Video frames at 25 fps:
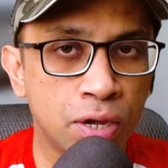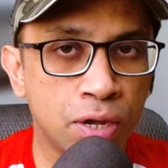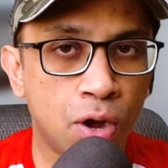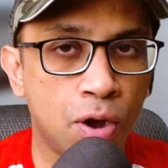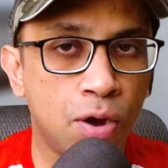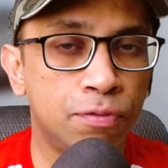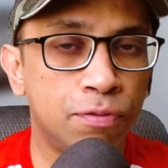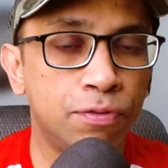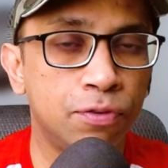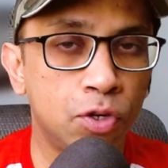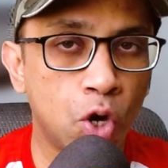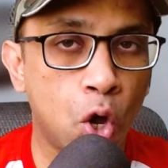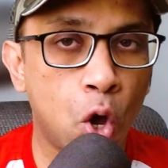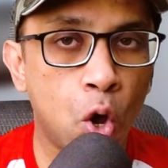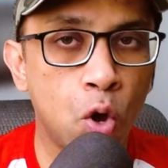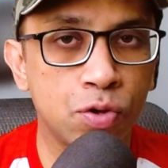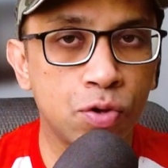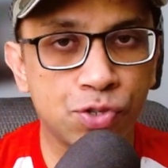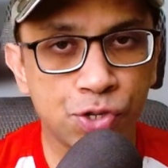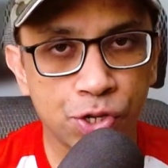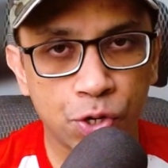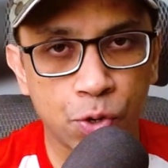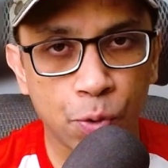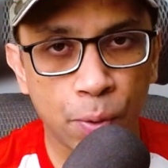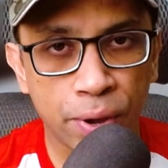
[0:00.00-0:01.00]
of
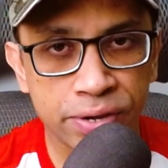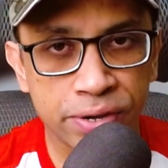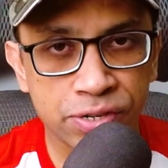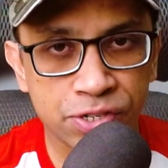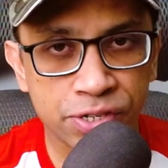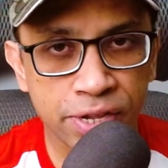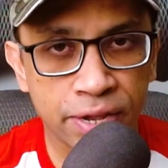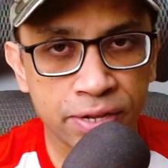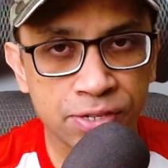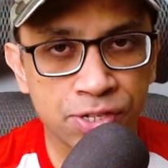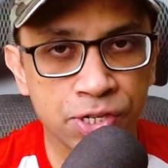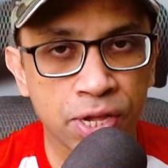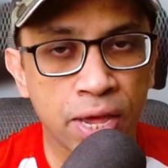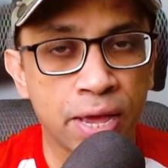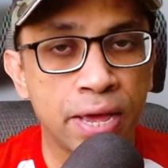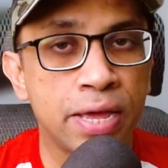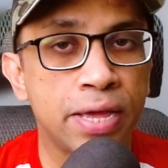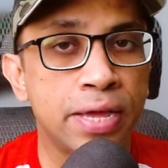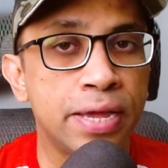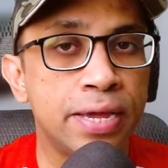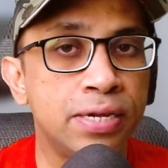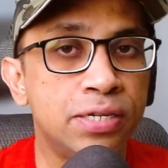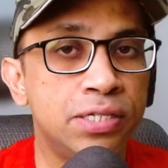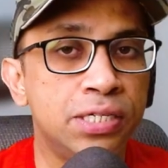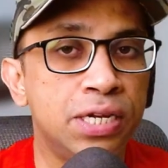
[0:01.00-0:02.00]
long sequences.
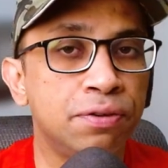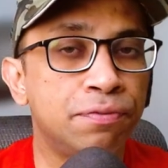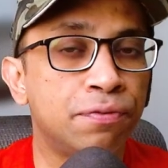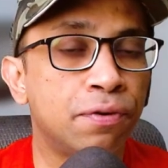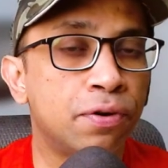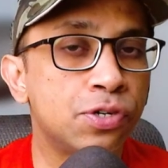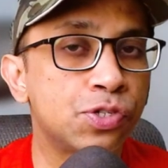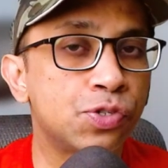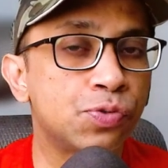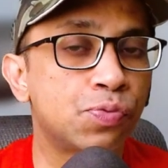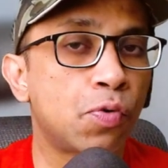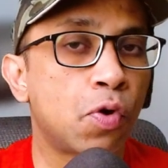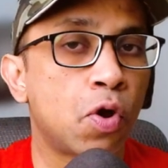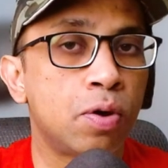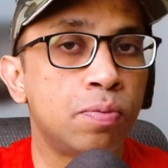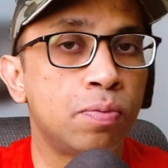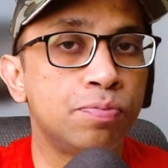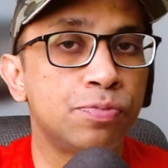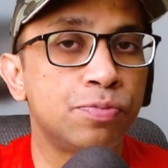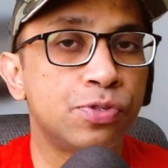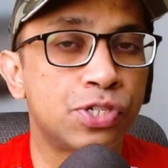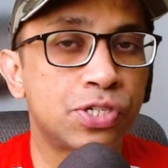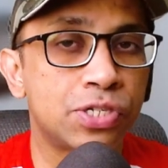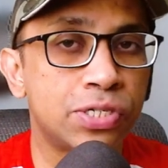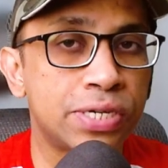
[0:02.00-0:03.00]
It differs
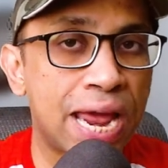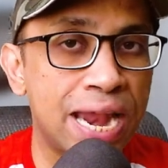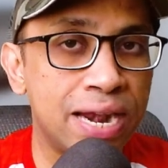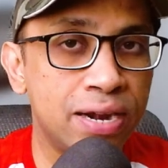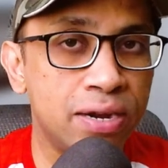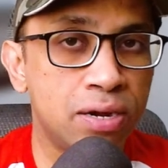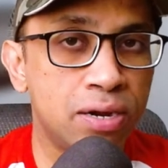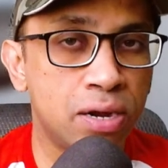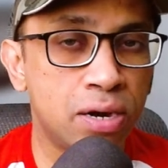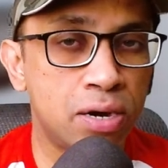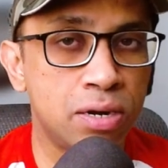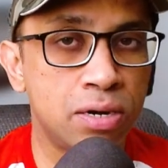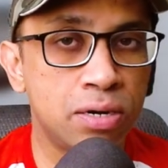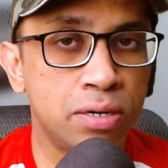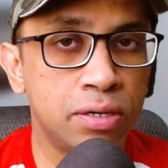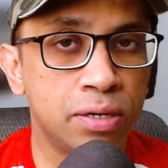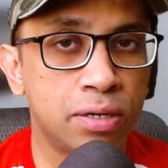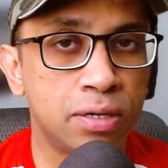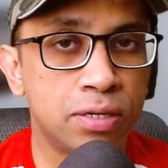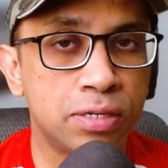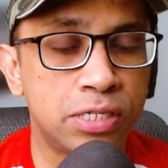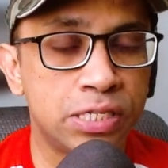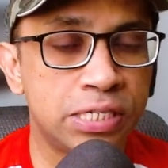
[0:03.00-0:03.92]
from standard